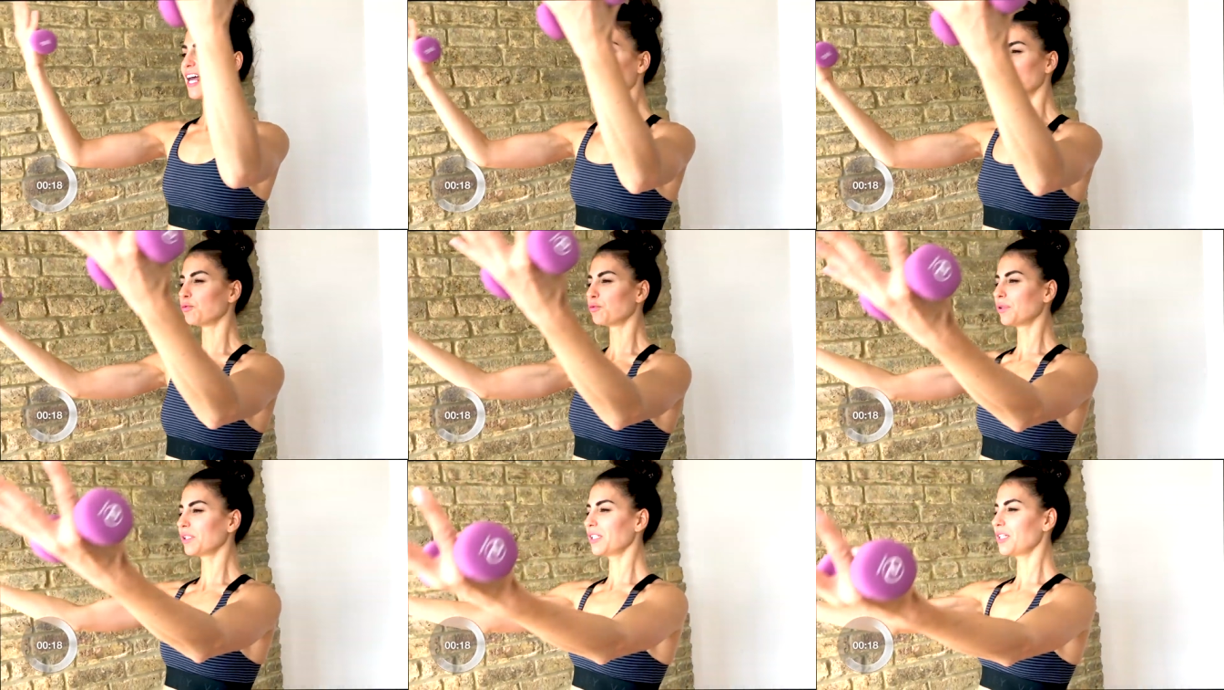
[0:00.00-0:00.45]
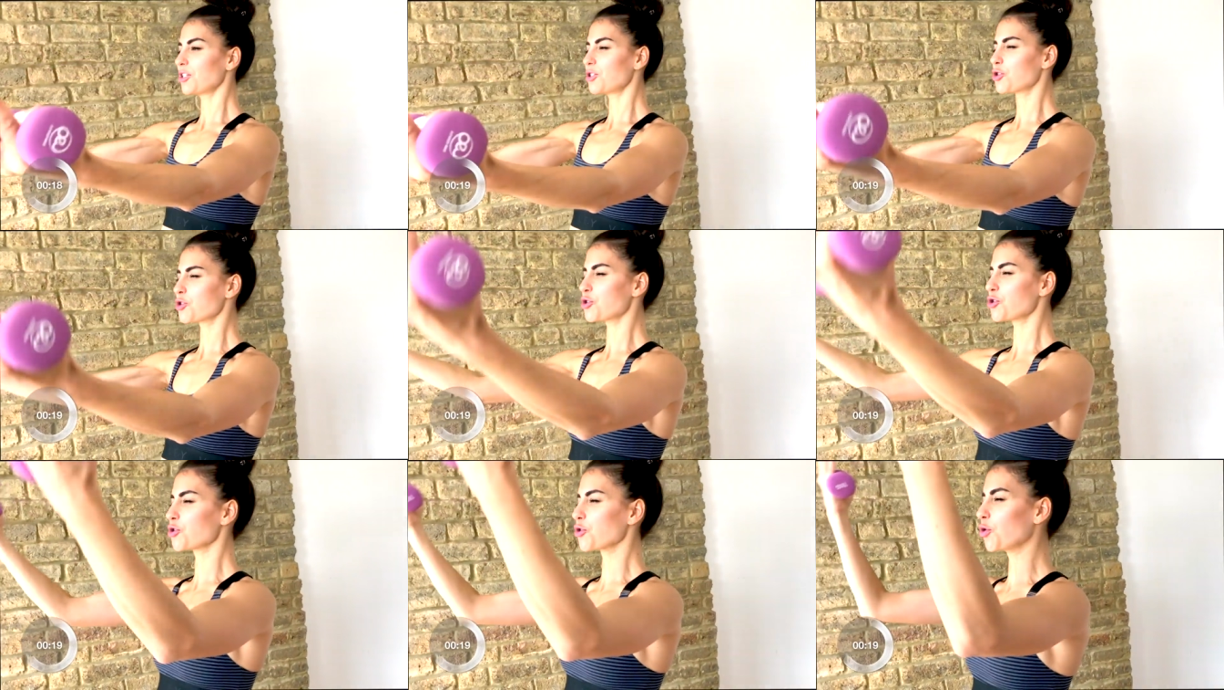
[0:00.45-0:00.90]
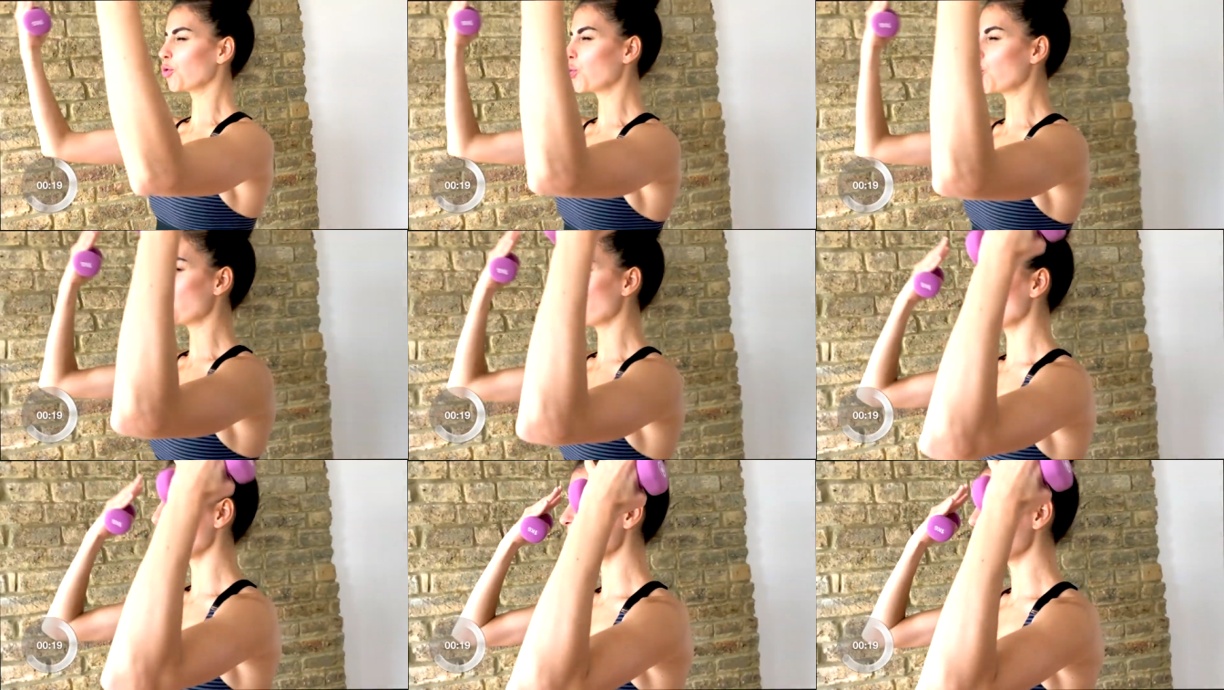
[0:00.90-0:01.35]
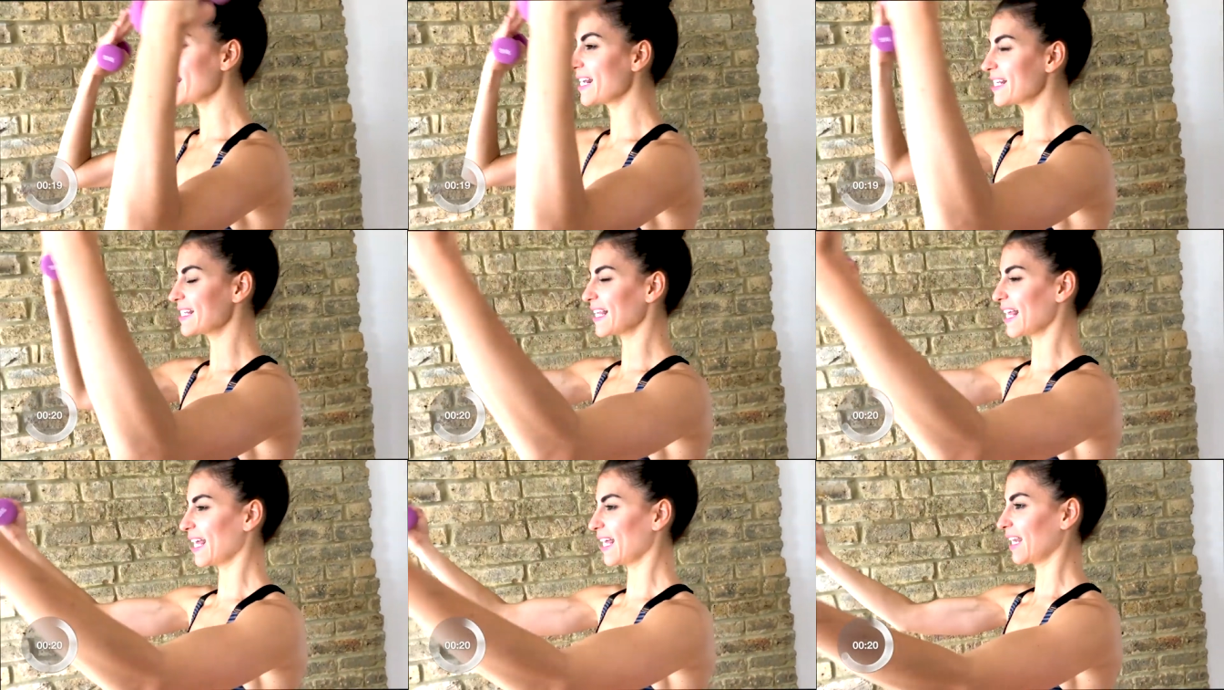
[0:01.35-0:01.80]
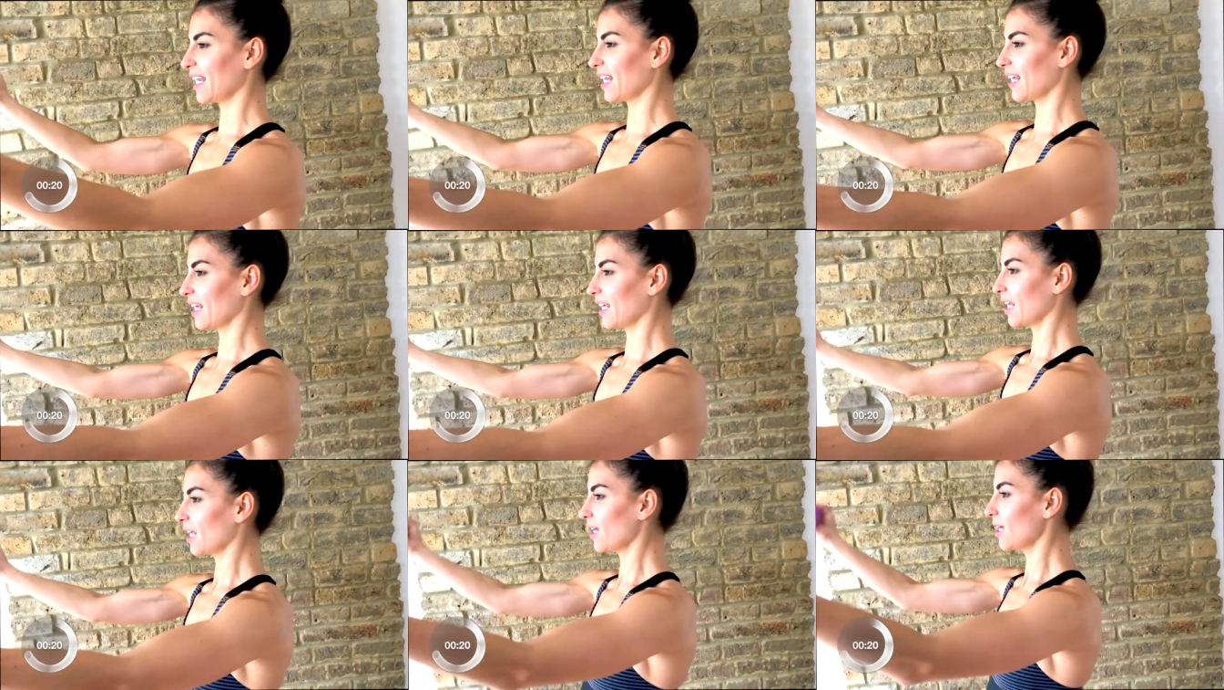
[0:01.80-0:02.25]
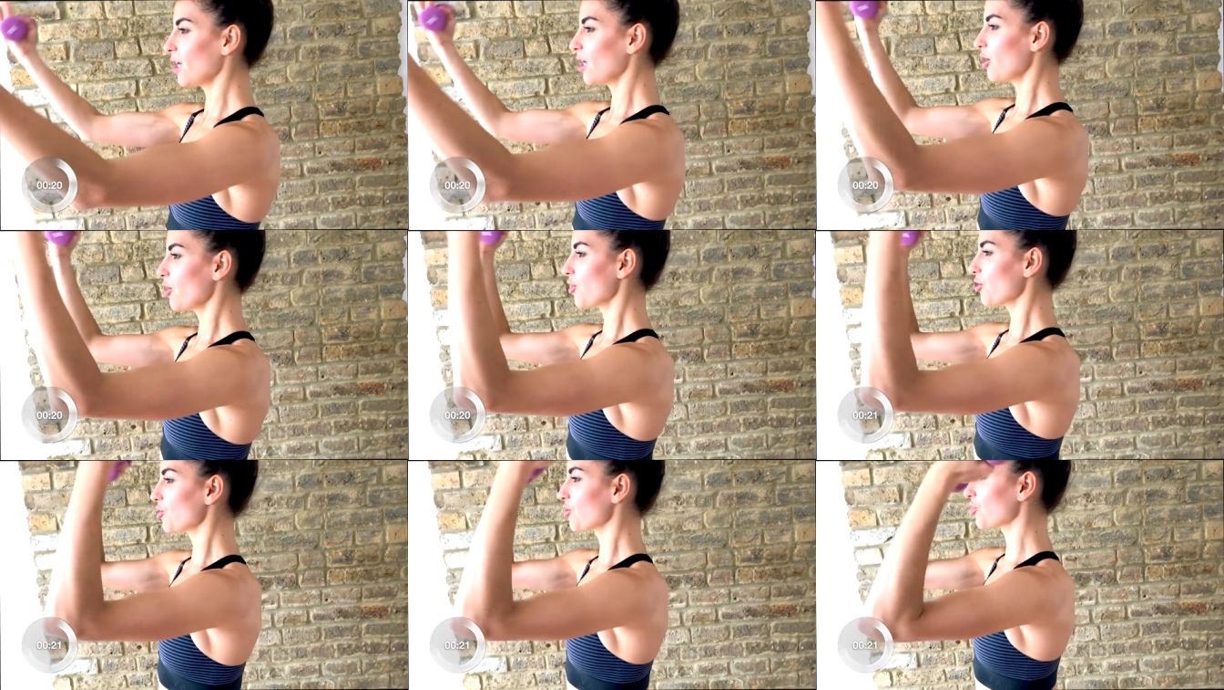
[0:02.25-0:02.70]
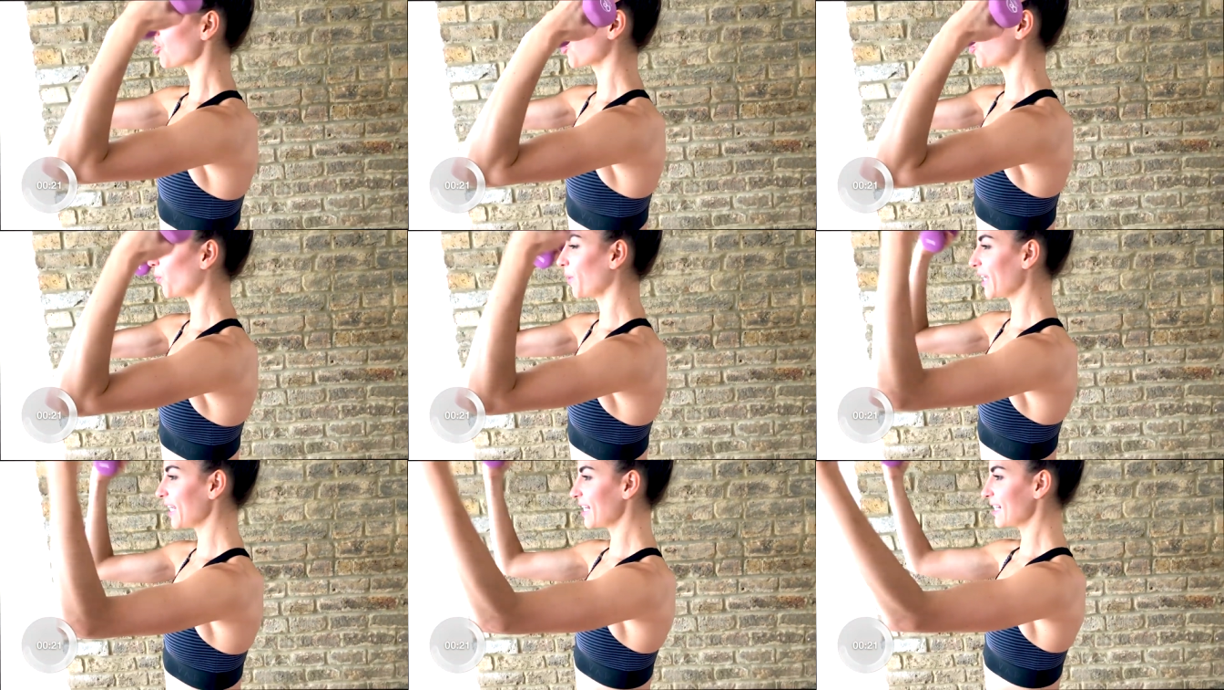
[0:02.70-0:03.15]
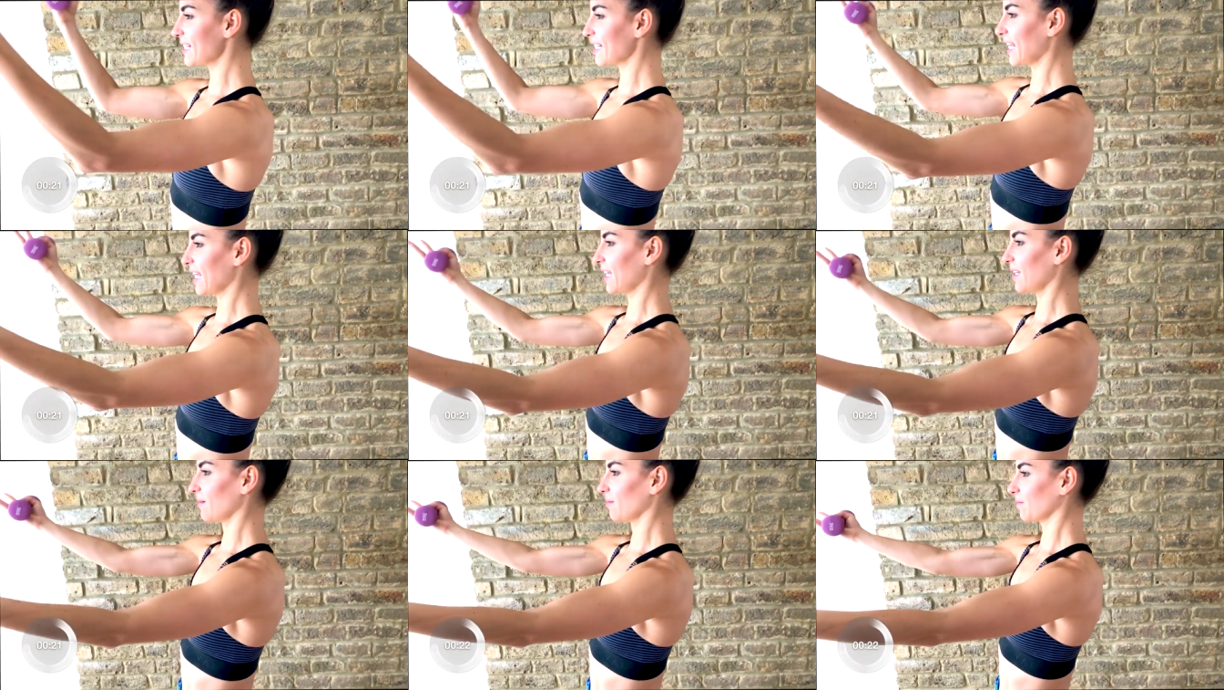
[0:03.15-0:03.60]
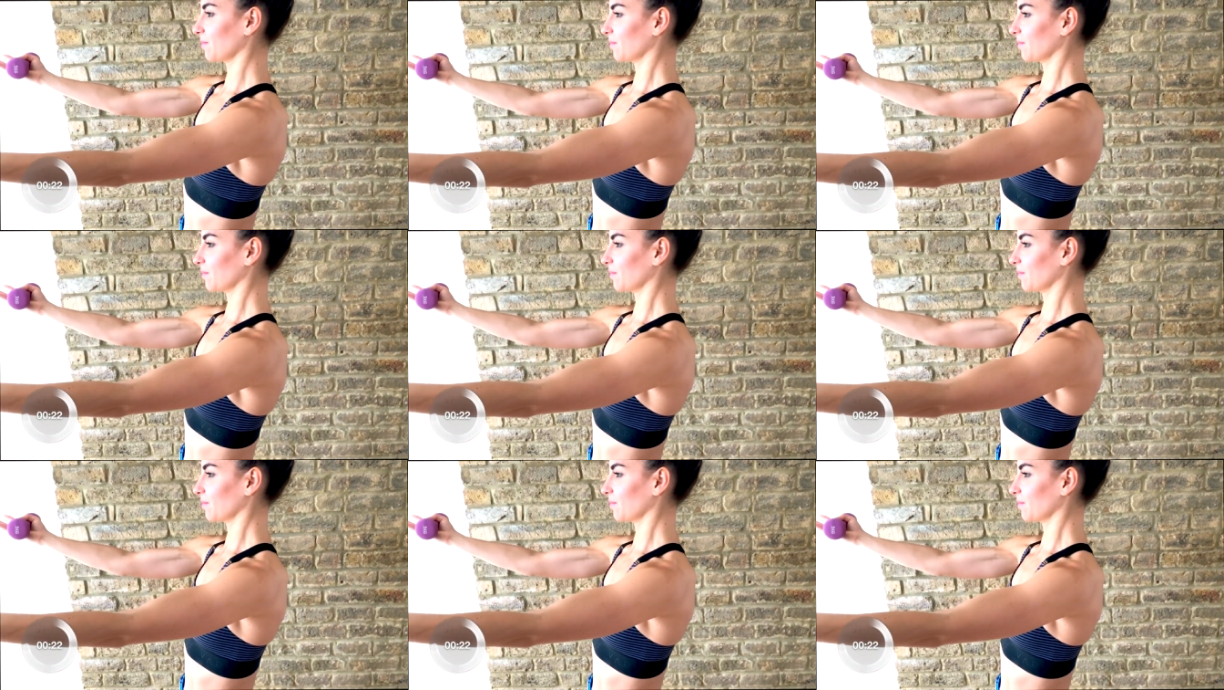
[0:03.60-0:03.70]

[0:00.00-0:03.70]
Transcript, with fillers: and really squeeze in, squeeze in.